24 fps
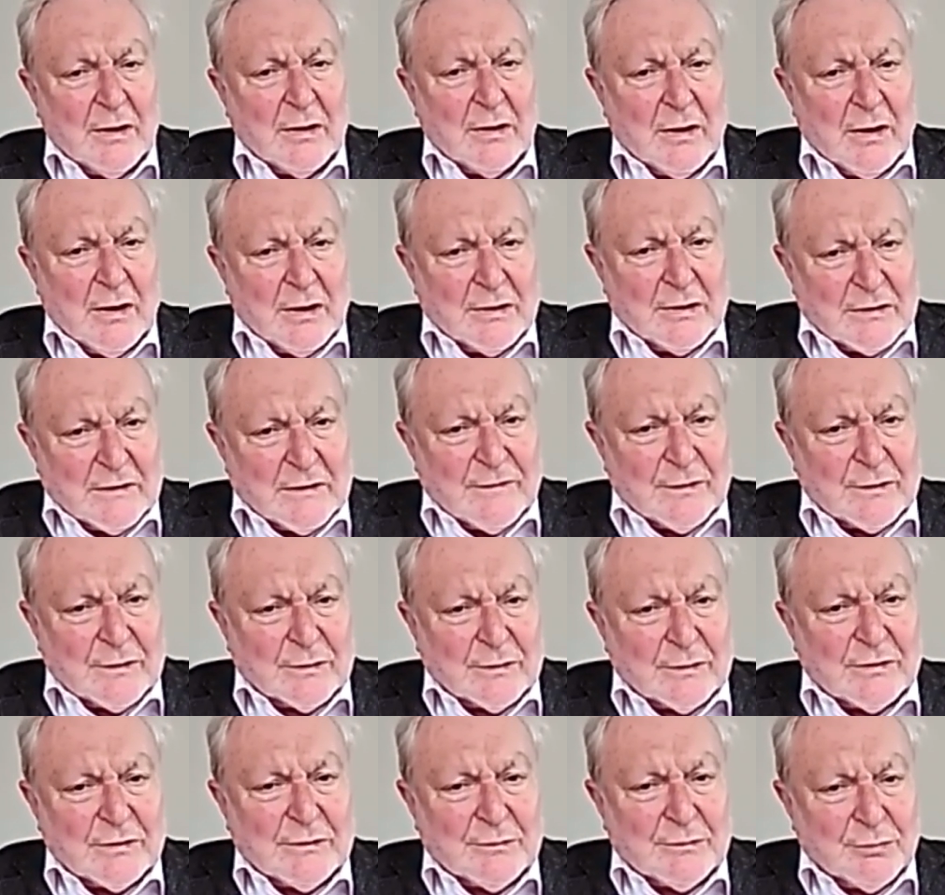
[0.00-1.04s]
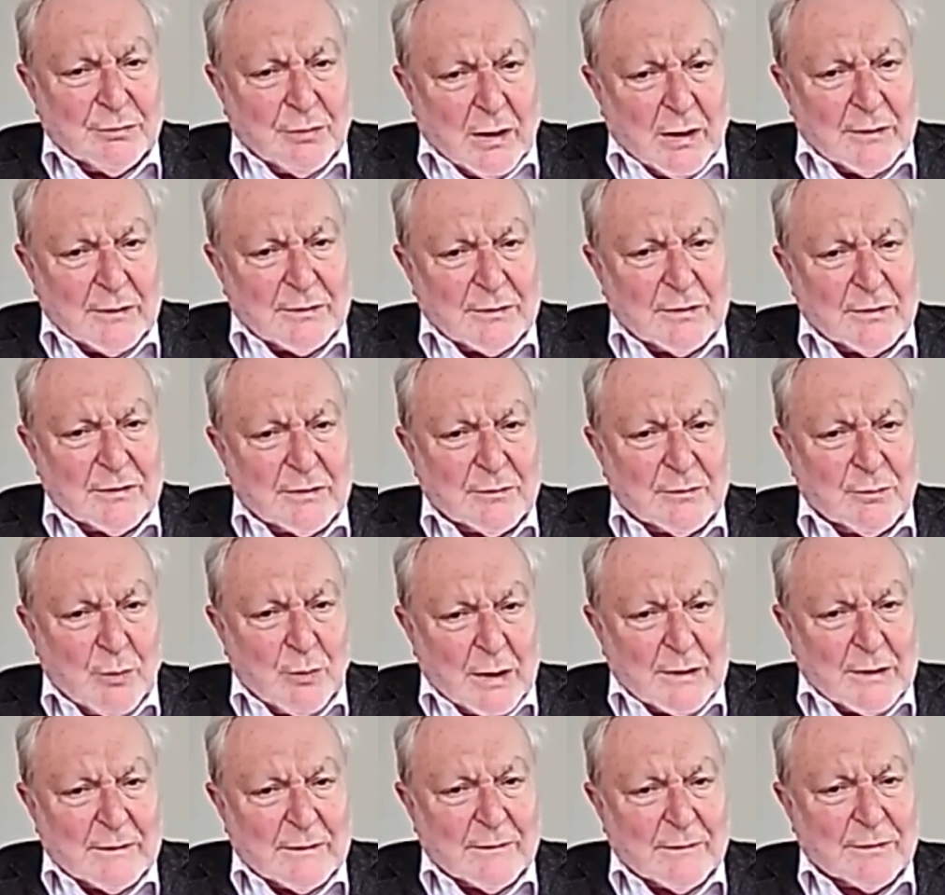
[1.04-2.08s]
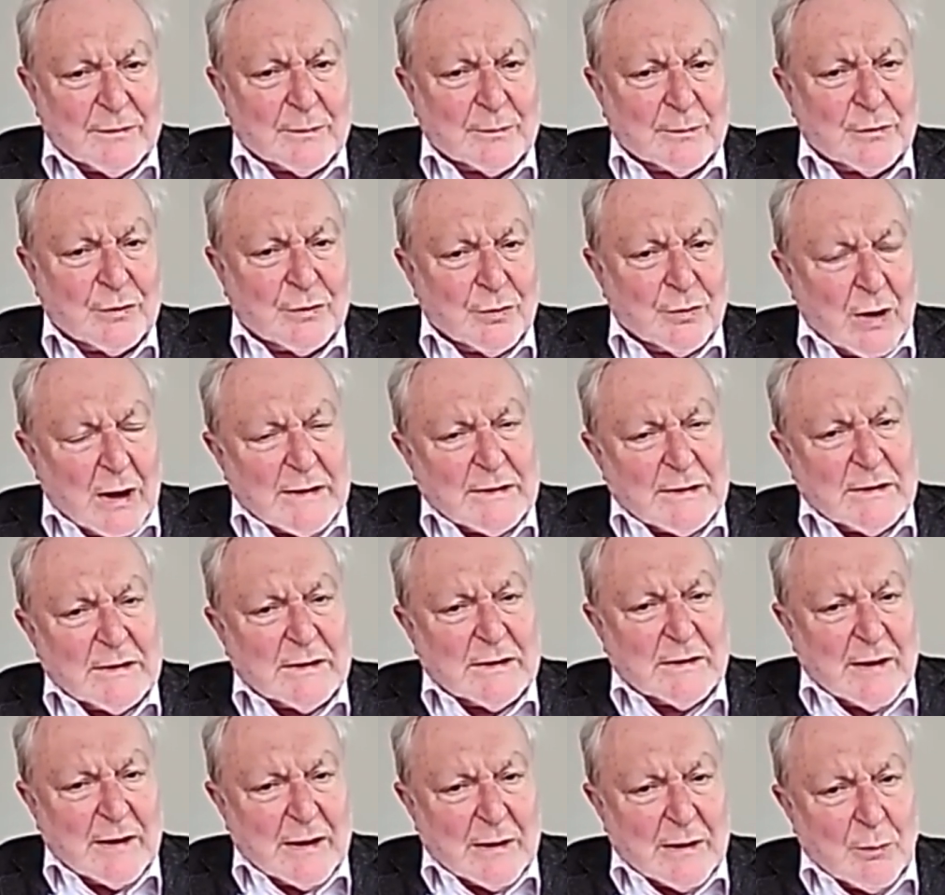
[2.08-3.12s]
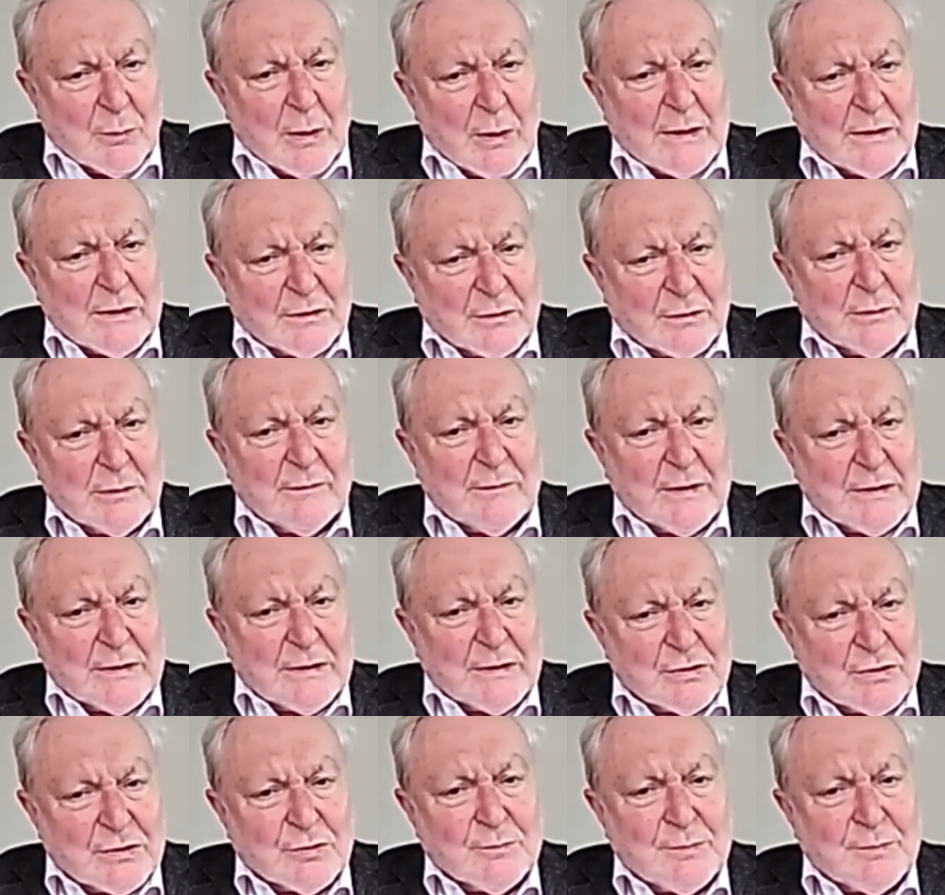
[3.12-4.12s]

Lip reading: a difficulty rather than one of them grinding their way to eventual